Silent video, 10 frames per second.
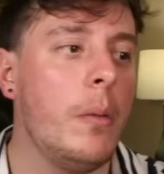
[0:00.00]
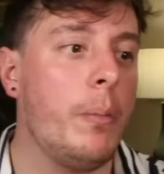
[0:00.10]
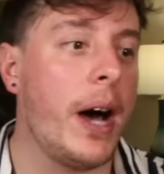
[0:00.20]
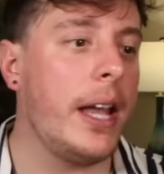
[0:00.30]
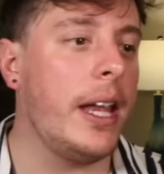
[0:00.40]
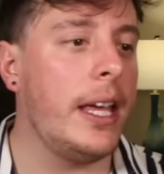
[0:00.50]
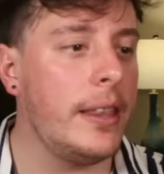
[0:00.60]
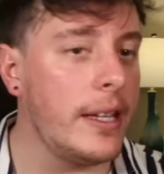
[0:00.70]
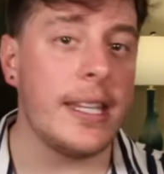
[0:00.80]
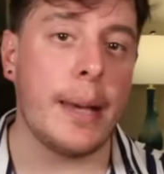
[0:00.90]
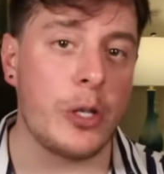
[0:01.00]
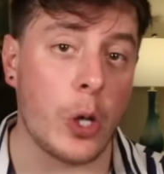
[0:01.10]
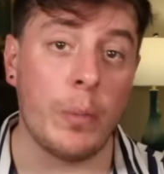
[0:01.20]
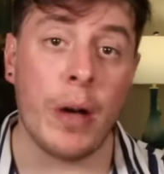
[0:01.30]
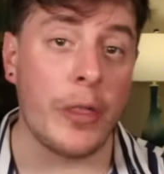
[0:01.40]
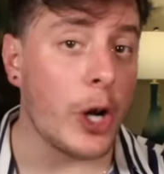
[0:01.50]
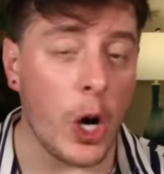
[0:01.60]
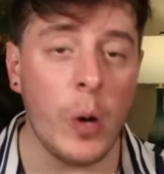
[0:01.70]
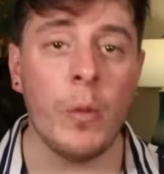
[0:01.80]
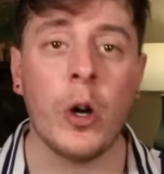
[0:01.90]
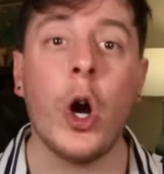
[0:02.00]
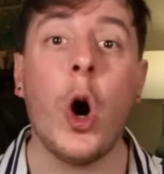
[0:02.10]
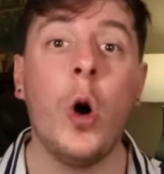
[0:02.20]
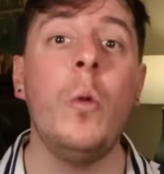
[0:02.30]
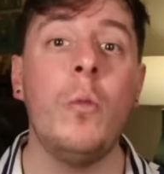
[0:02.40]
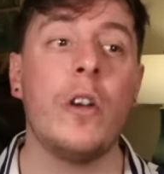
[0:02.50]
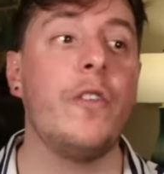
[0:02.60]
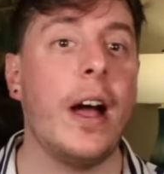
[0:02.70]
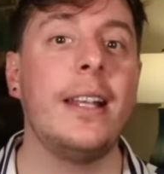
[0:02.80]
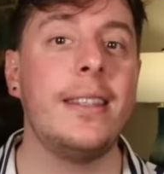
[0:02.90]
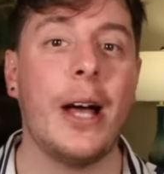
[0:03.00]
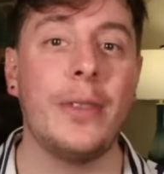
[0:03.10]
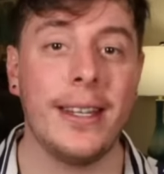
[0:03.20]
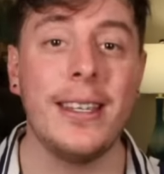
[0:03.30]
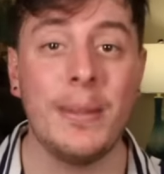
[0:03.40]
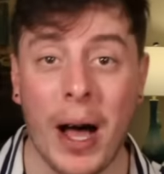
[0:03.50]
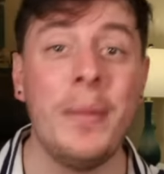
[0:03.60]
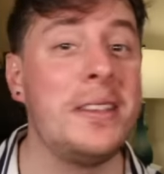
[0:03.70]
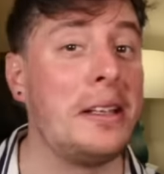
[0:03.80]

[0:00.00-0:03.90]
but in this episode, Mother Homer, Homer finds out that his mom is